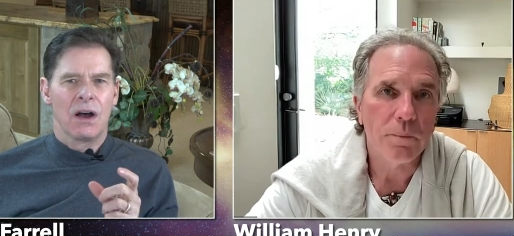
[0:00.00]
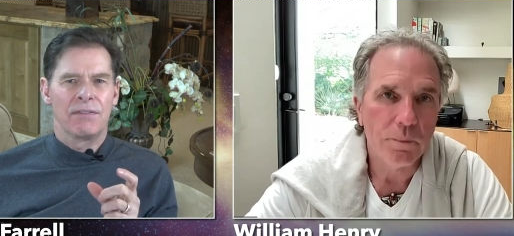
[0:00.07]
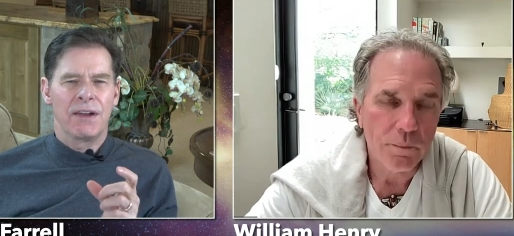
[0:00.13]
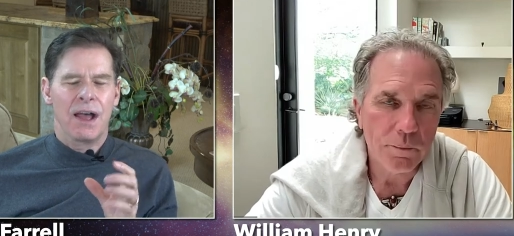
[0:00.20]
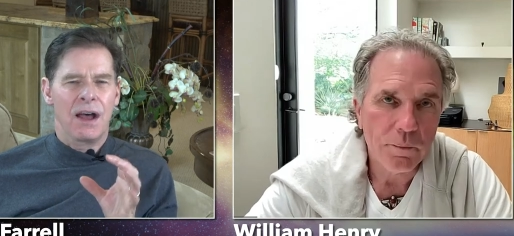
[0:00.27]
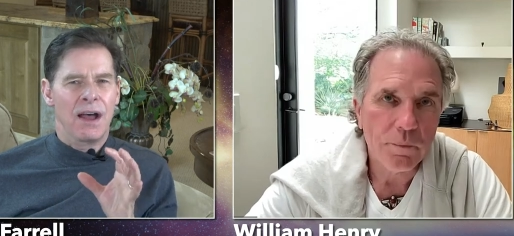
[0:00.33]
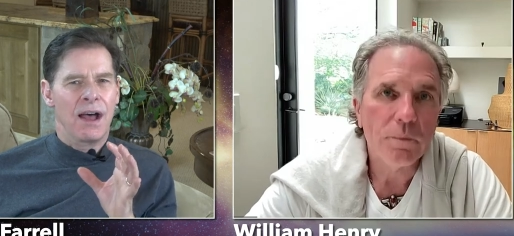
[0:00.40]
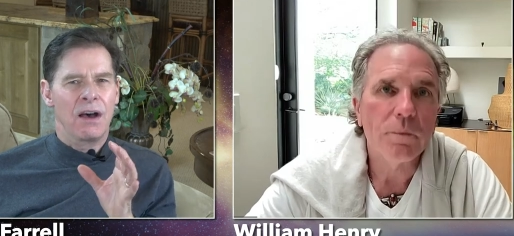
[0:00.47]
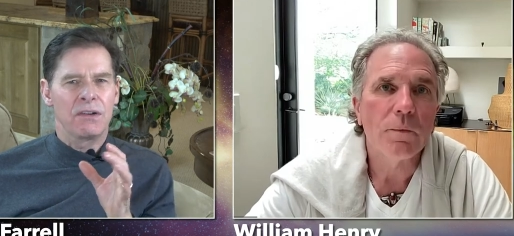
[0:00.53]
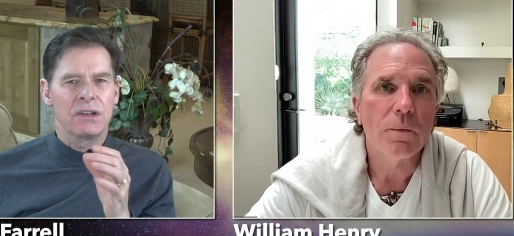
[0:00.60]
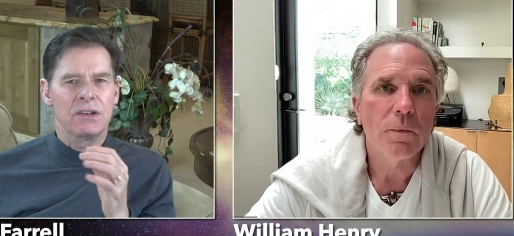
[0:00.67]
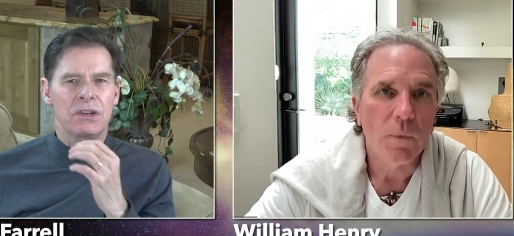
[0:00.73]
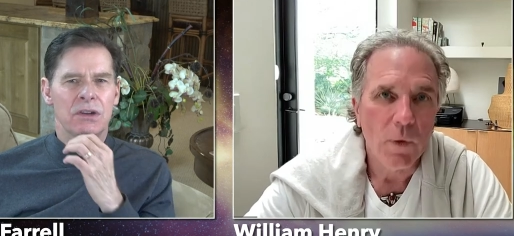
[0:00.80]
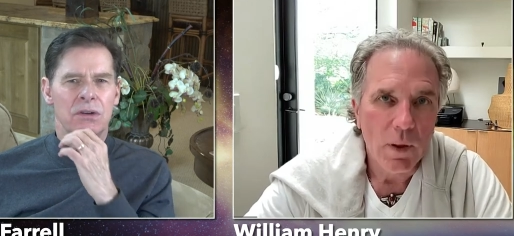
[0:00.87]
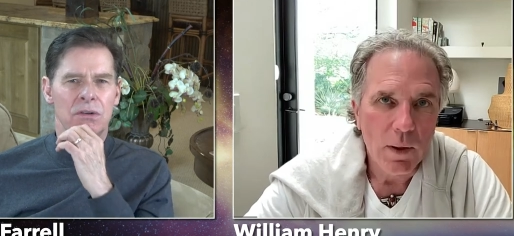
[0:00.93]
Speaker 1: How, how did
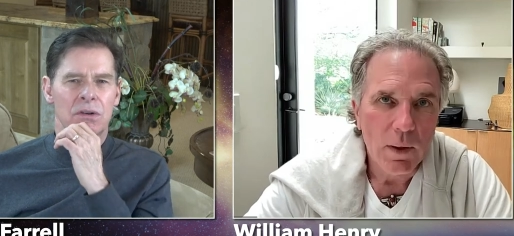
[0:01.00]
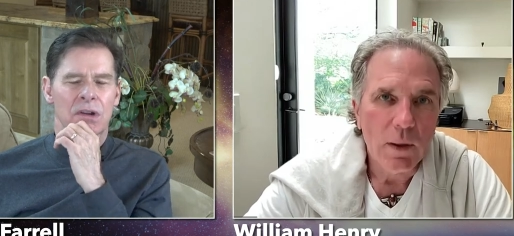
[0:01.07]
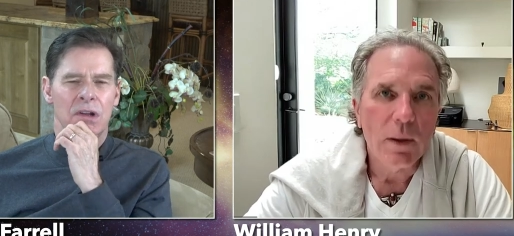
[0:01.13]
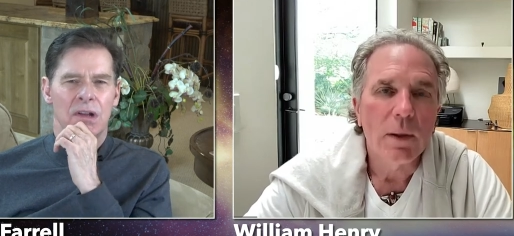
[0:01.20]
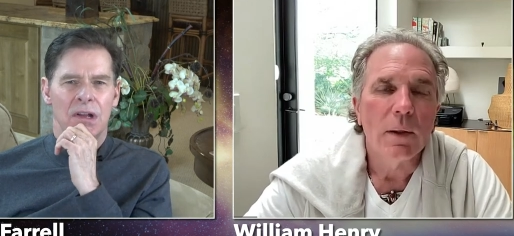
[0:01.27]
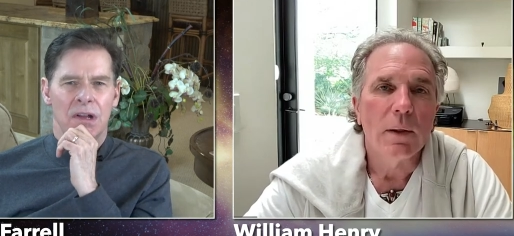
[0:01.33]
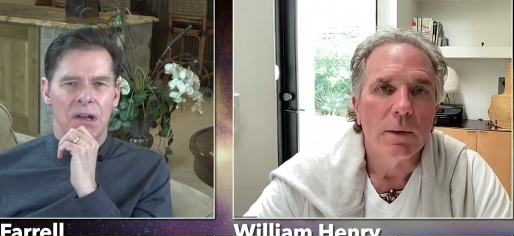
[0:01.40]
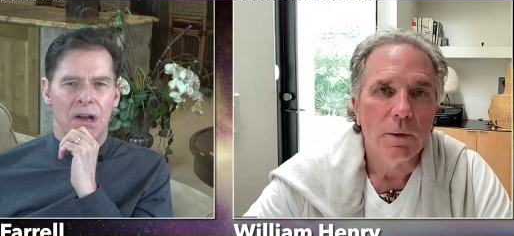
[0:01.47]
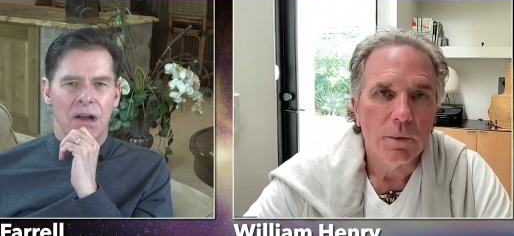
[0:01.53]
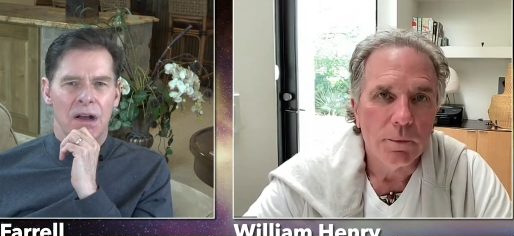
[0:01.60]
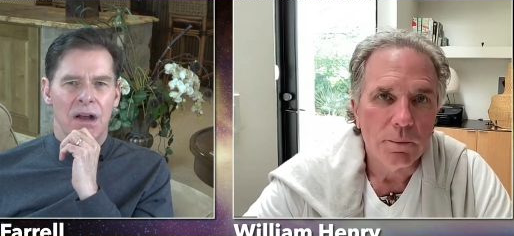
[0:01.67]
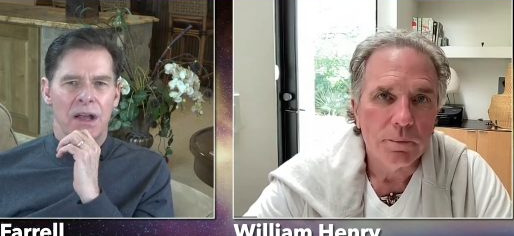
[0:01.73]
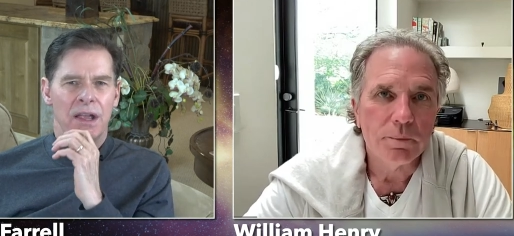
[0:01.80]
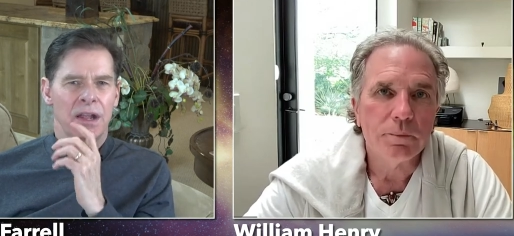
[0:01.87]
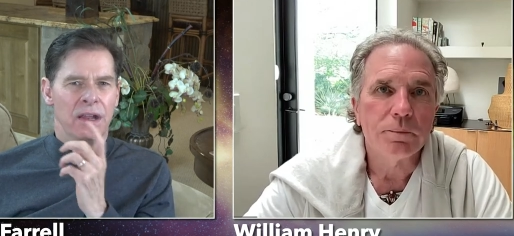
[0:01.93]
you, uh,
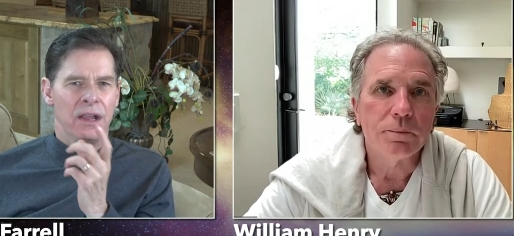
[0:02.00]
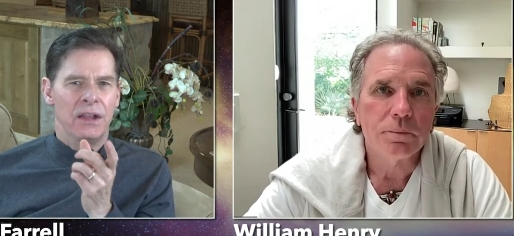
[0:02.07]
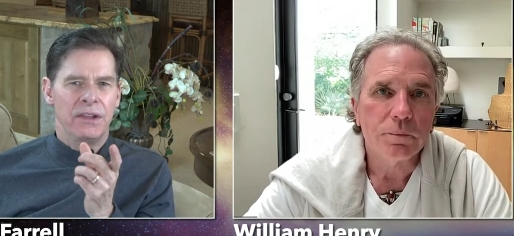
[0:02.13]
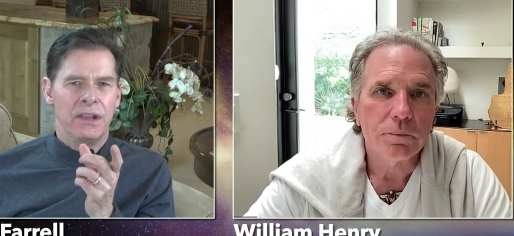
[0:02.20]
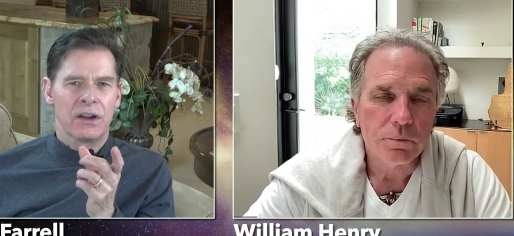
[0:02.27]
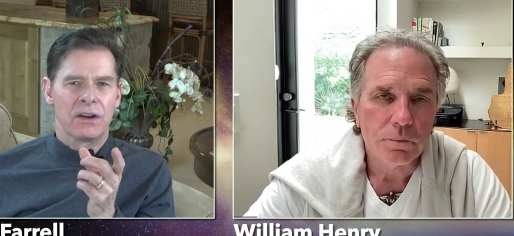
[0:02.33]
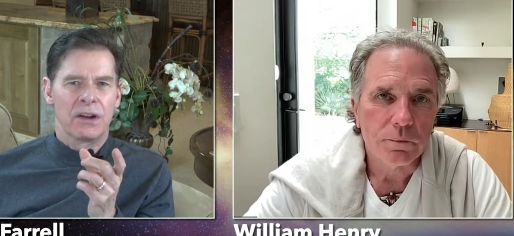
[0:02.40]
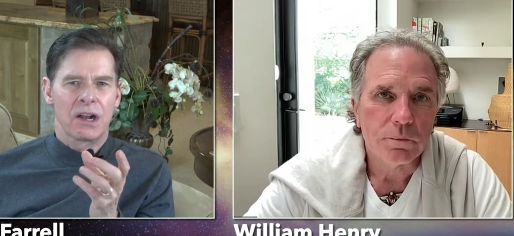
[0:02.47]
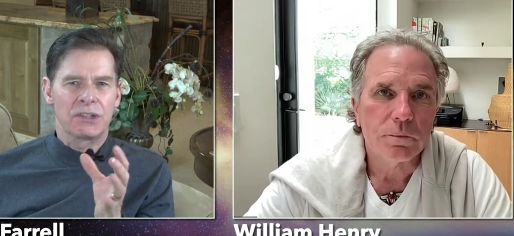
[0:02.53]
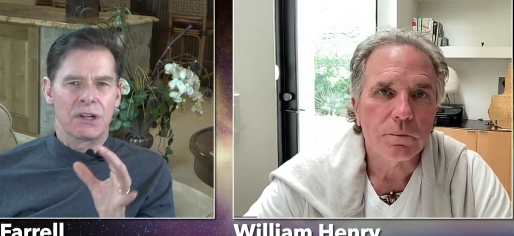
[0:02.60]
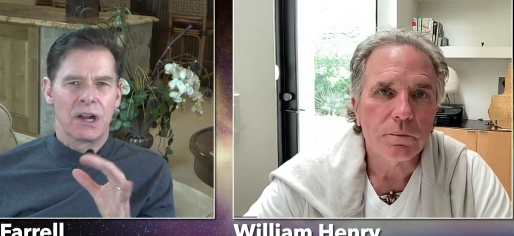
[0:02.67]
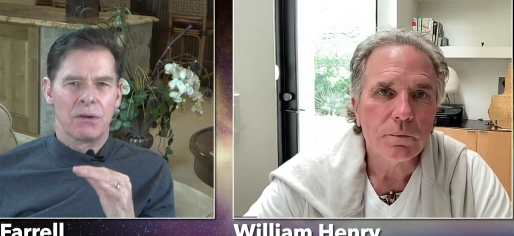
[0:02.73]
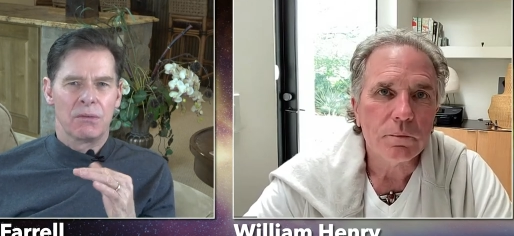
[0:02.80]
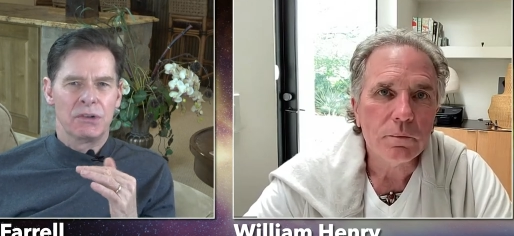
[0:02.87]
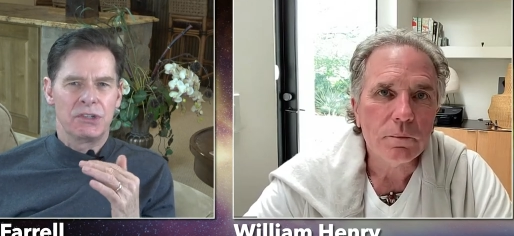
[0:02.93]
in, in, the introduction I
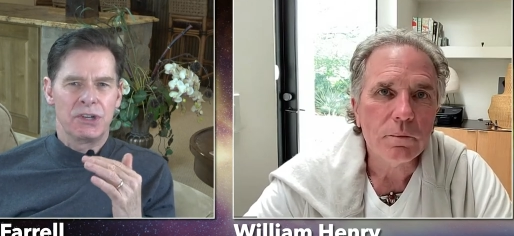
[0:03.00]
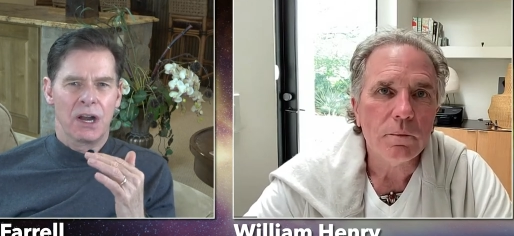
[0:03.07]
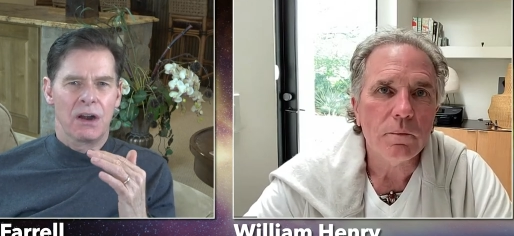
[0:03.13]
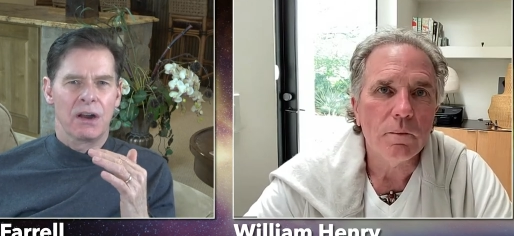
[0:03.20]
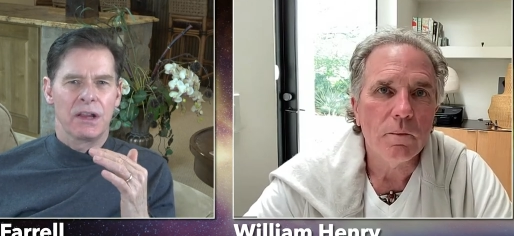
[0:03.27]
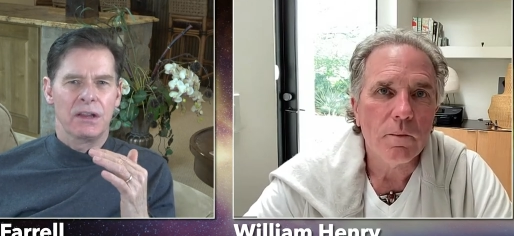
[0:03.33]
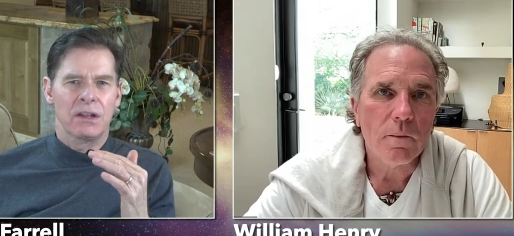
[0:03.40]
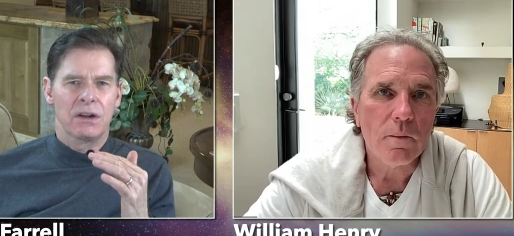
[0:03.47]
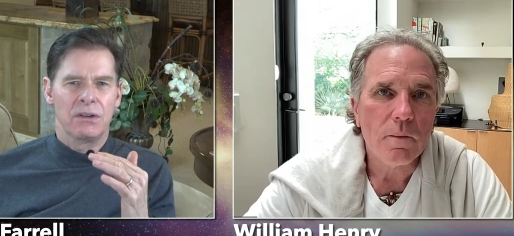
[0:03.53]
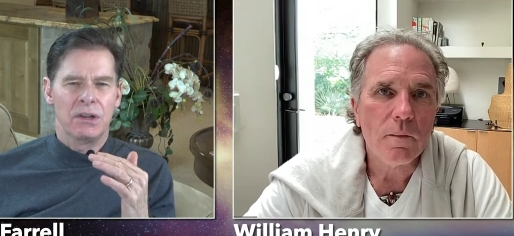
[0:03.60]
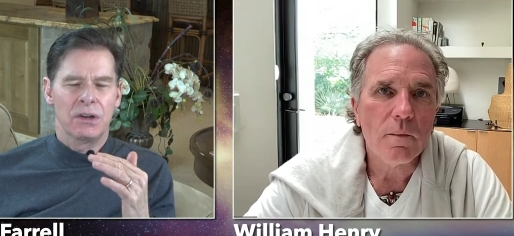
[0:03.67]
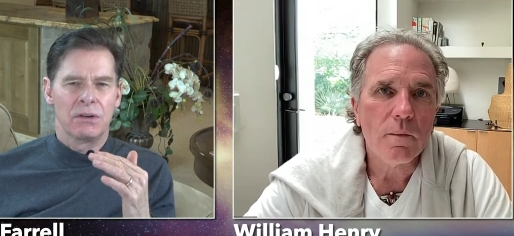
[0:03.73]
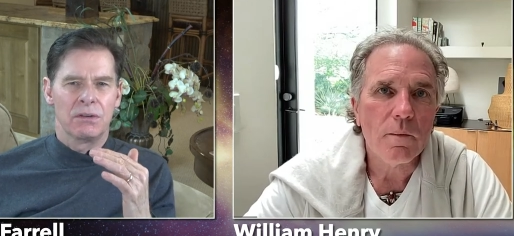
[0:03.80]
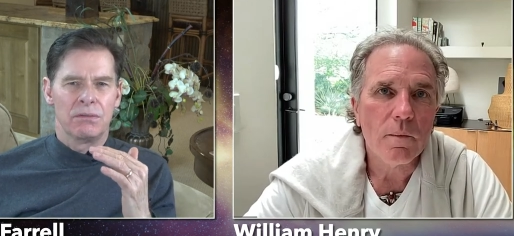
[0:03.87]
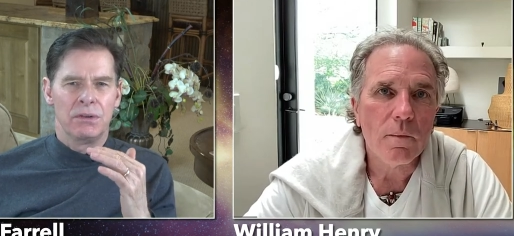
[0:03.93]
was sharing, you know, you,